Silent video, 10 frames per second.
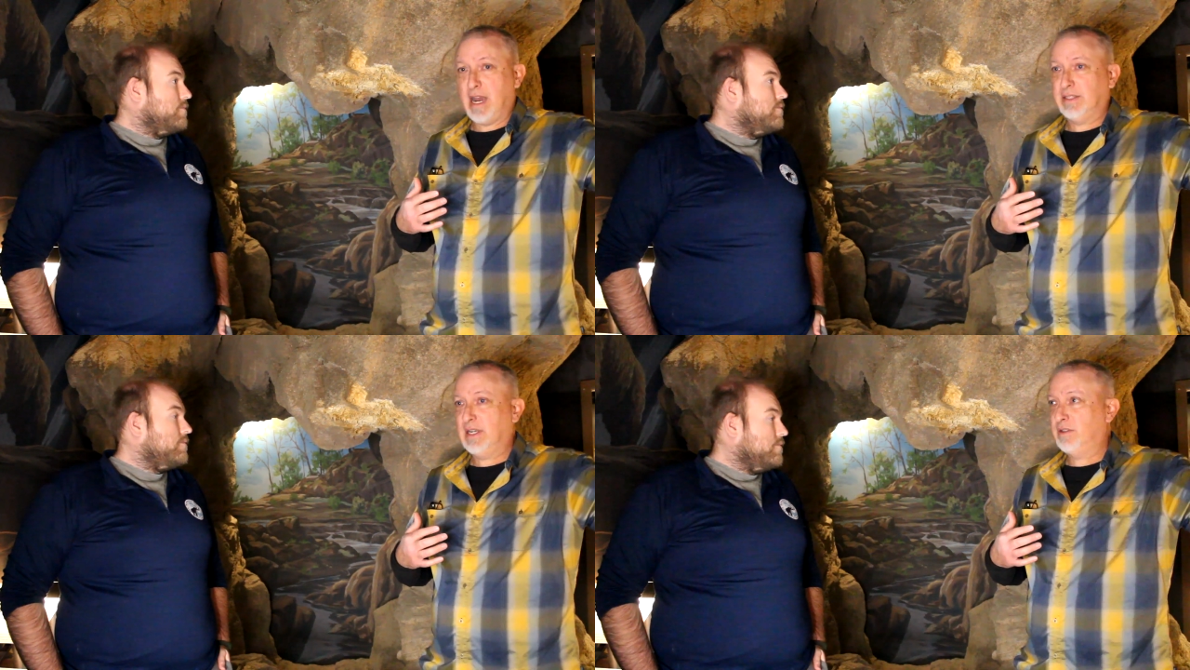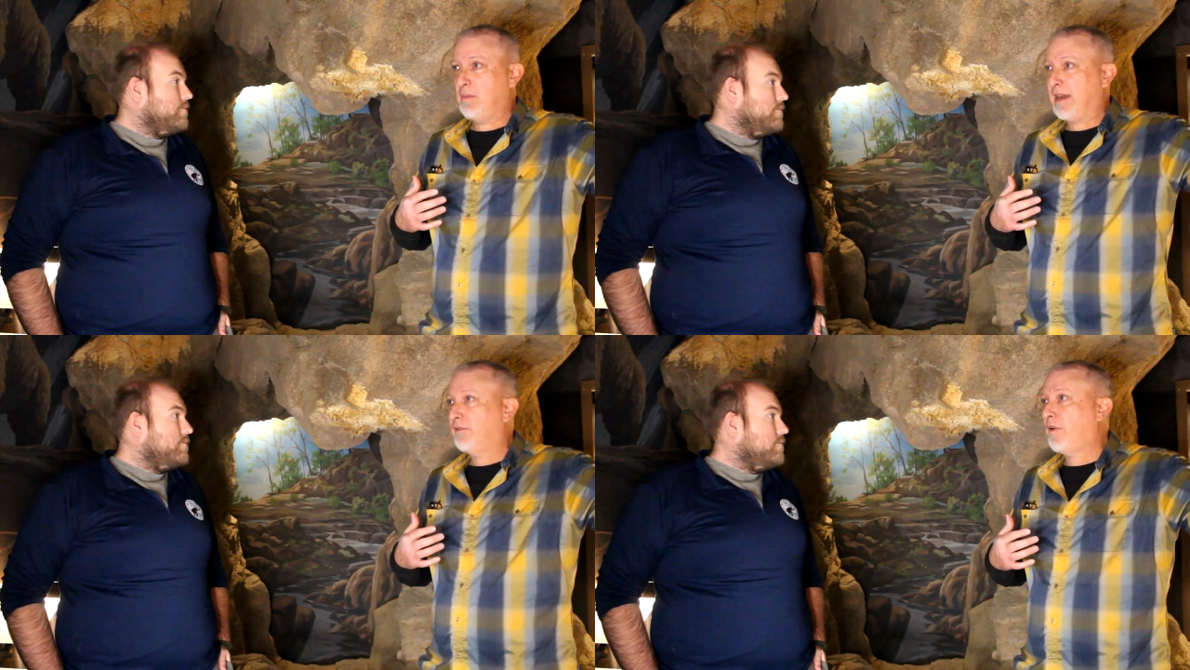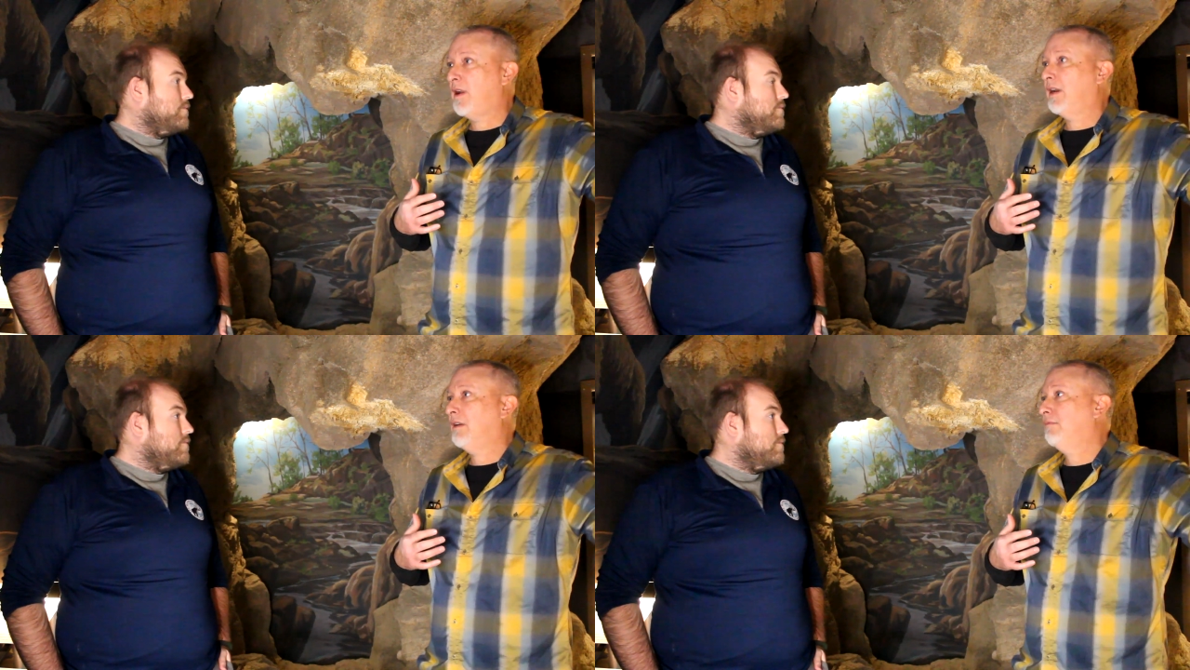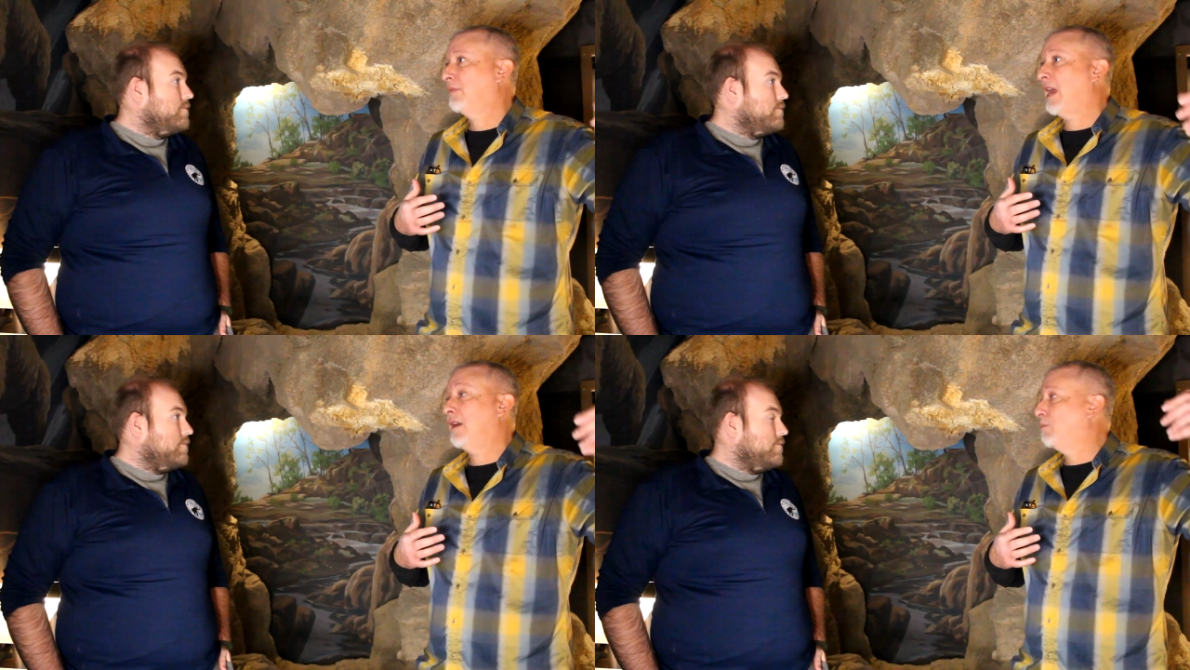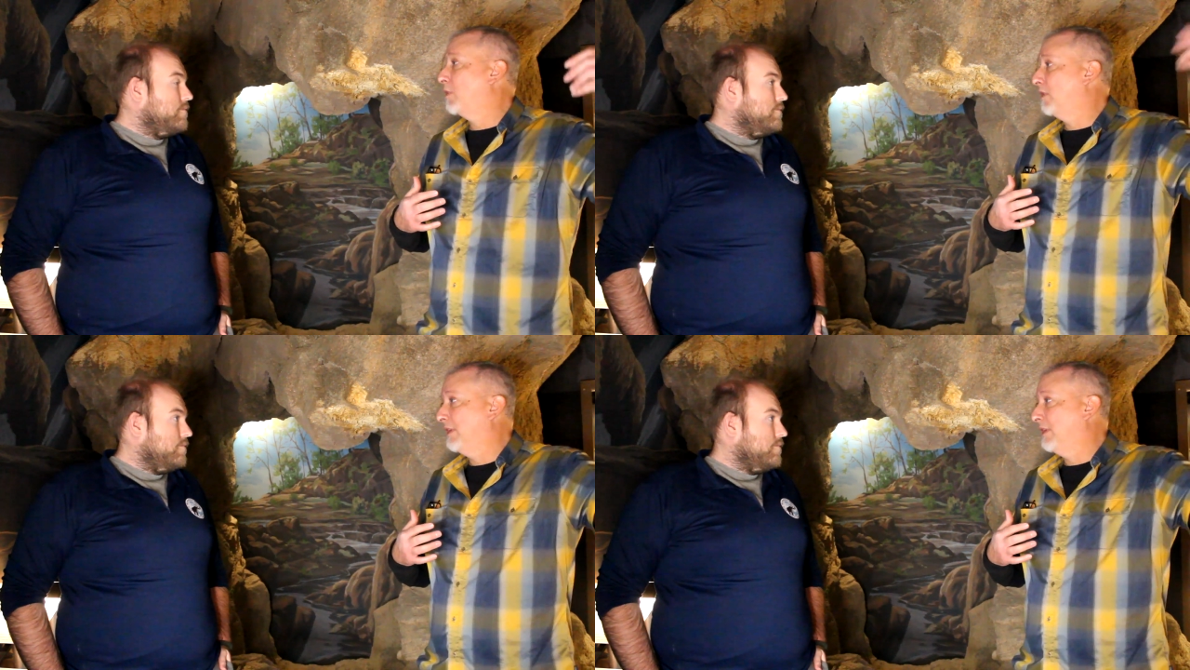Speaker 1: Ice Age megafauna that were